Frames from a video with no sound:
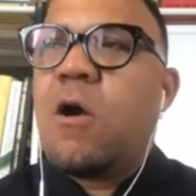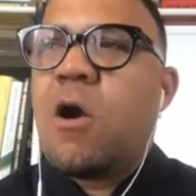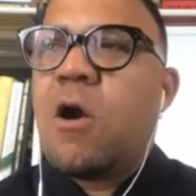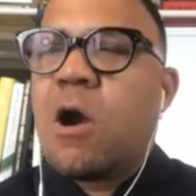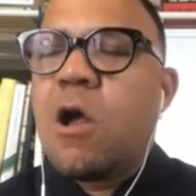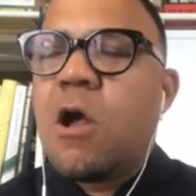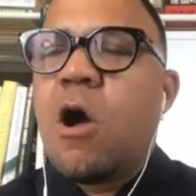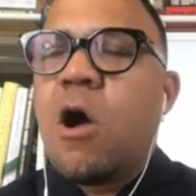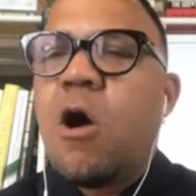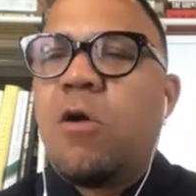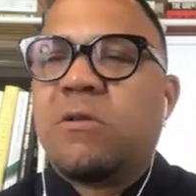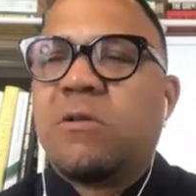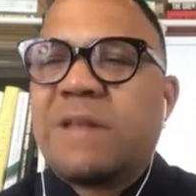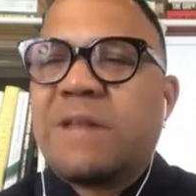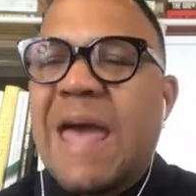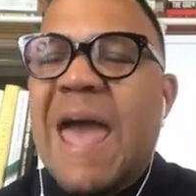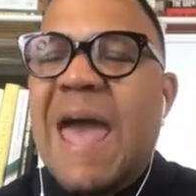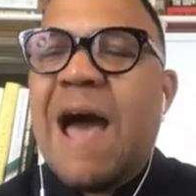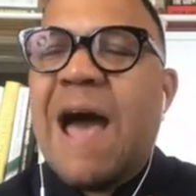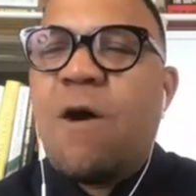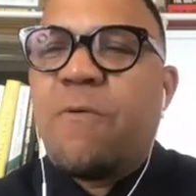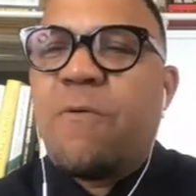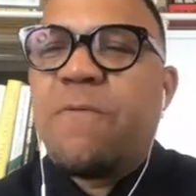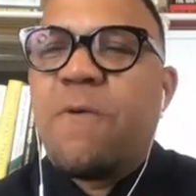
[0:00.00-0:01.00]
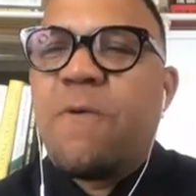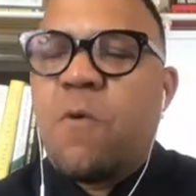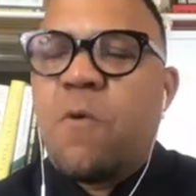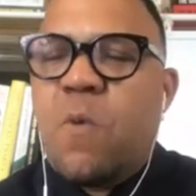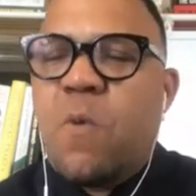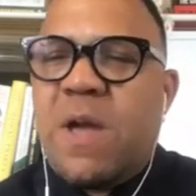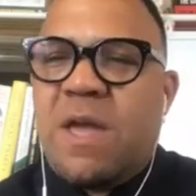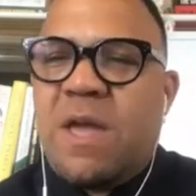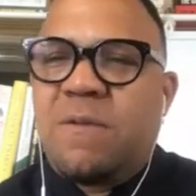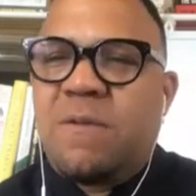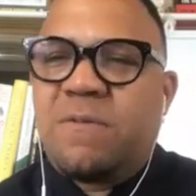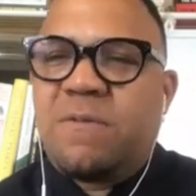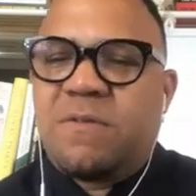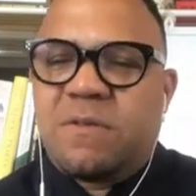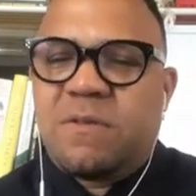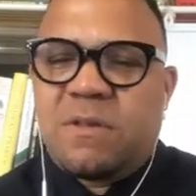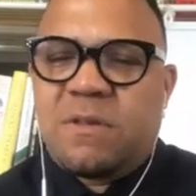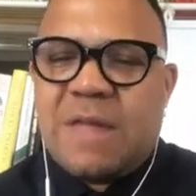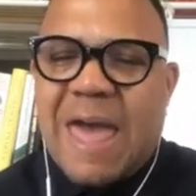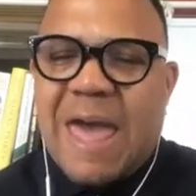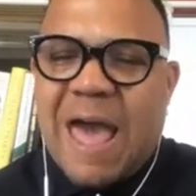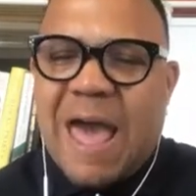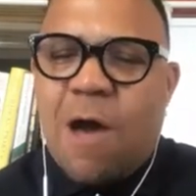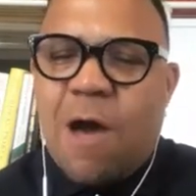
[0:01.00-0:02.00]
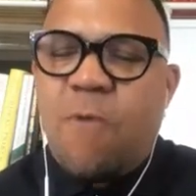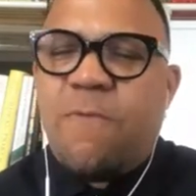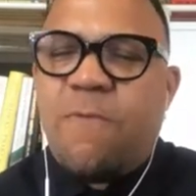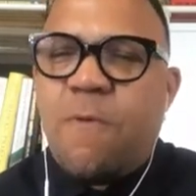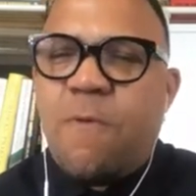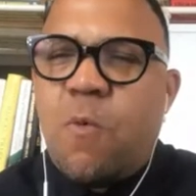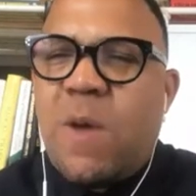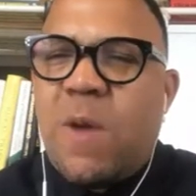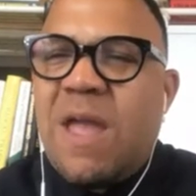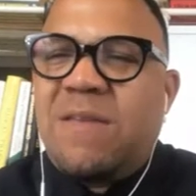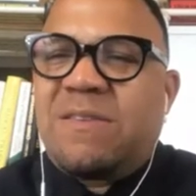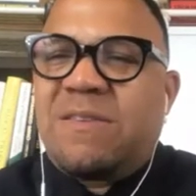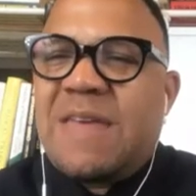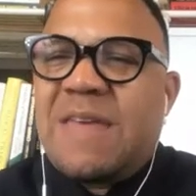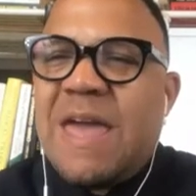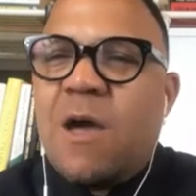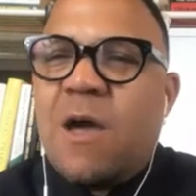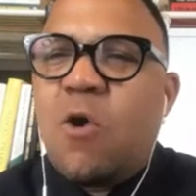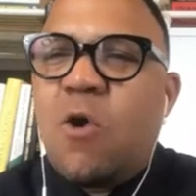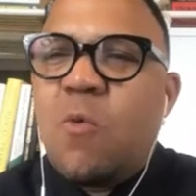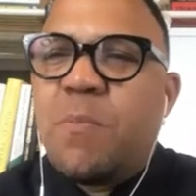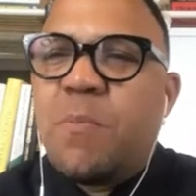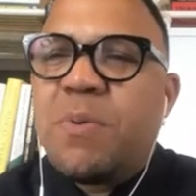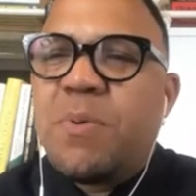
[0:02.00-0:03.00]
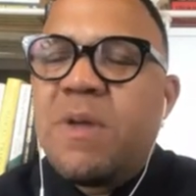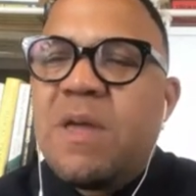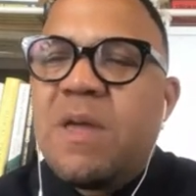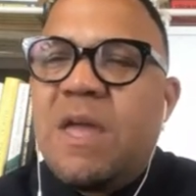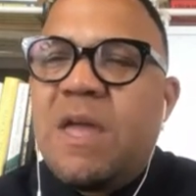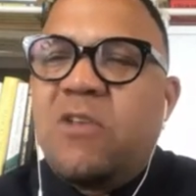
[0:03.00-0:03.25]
are called alpha waves. alpha waves help